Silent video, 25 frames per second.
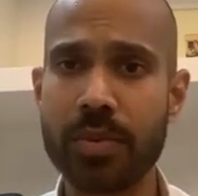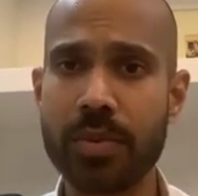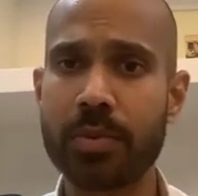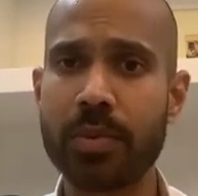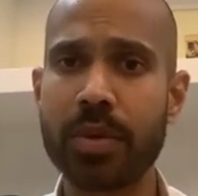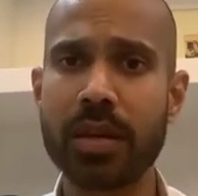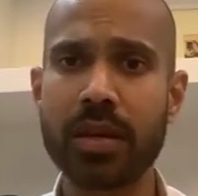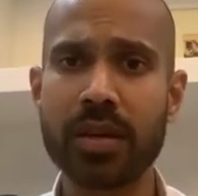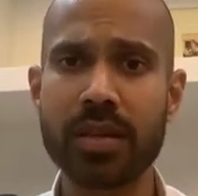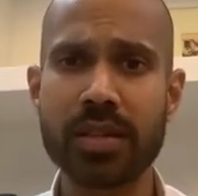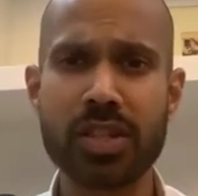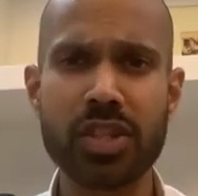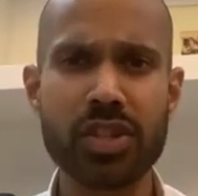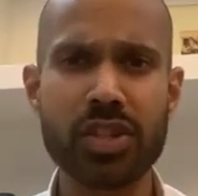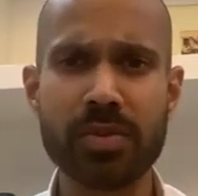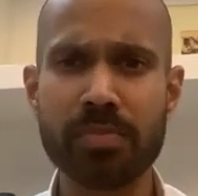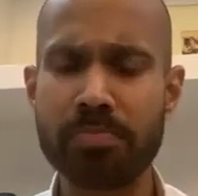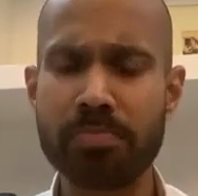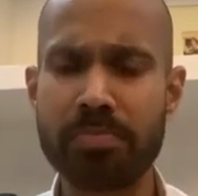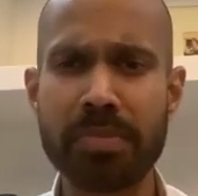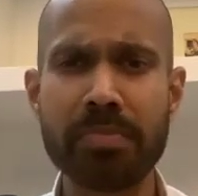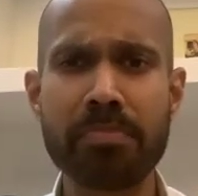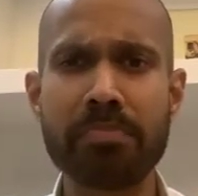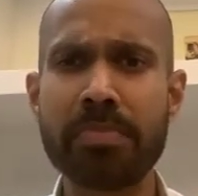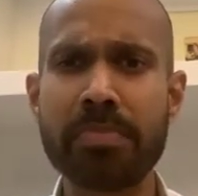We are
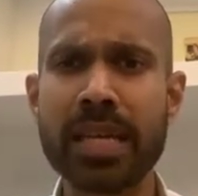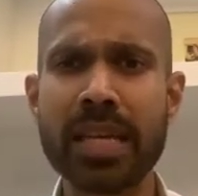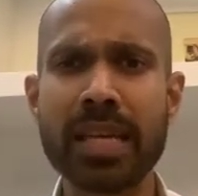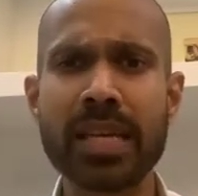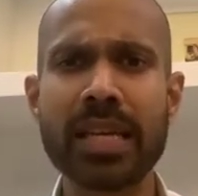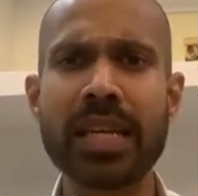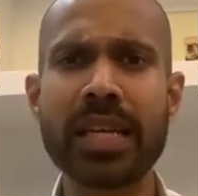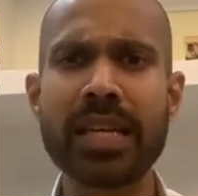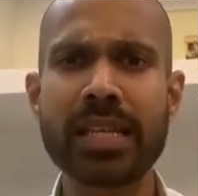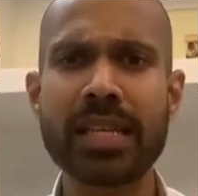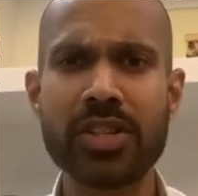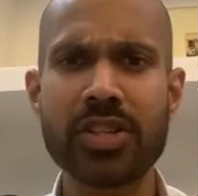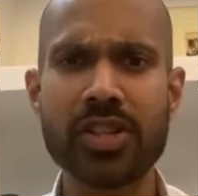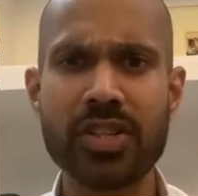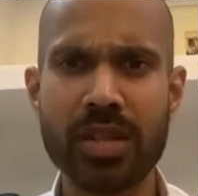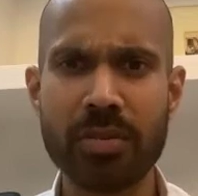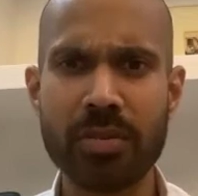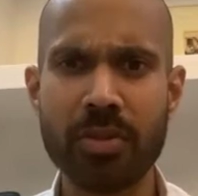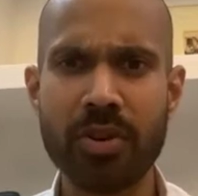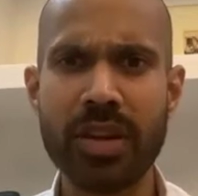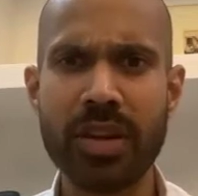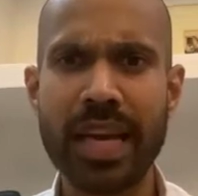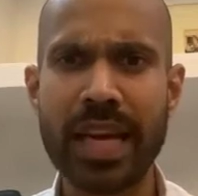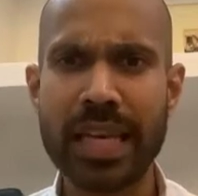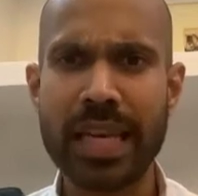merely just
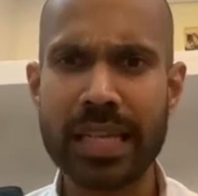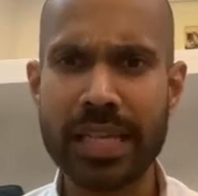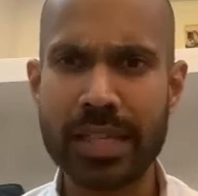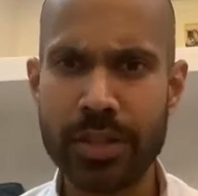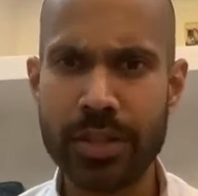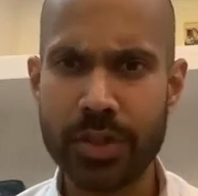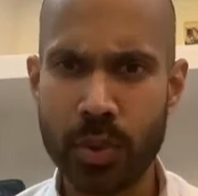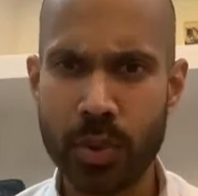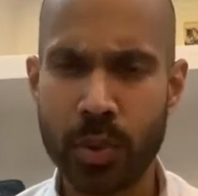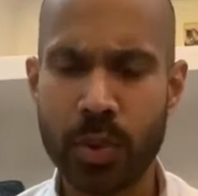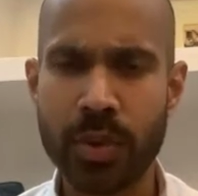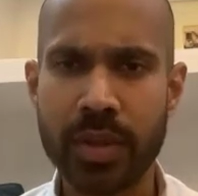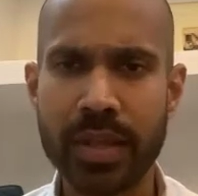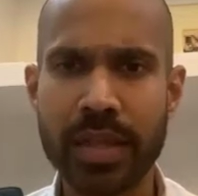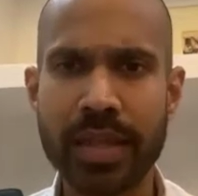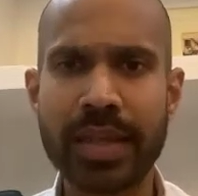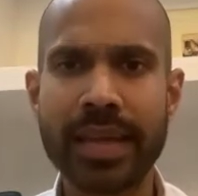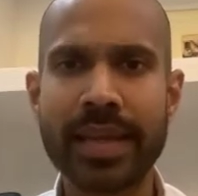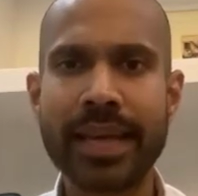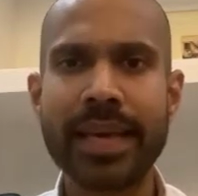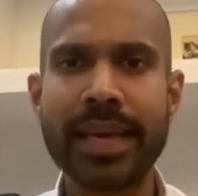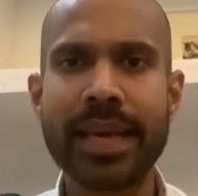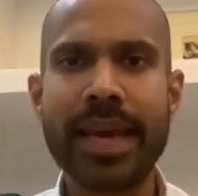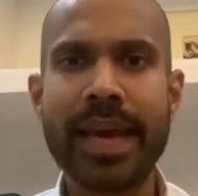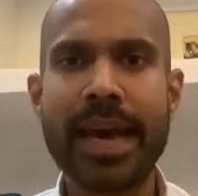about 8 years old.
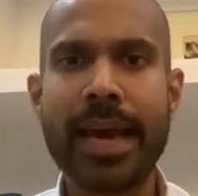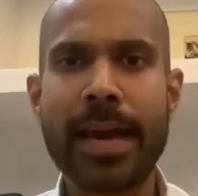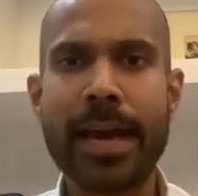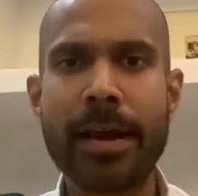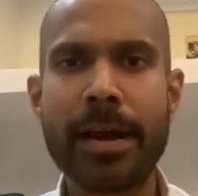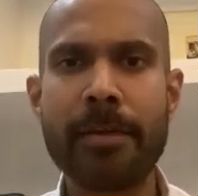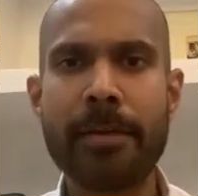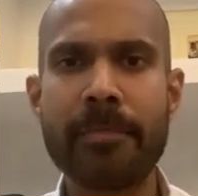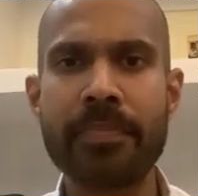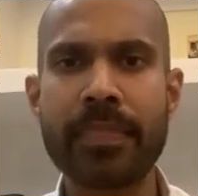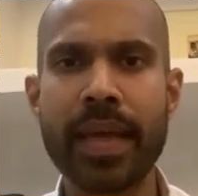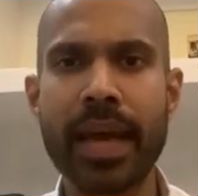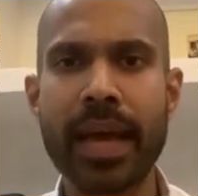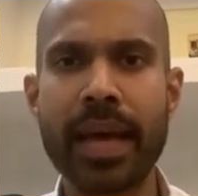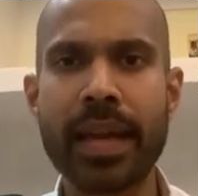And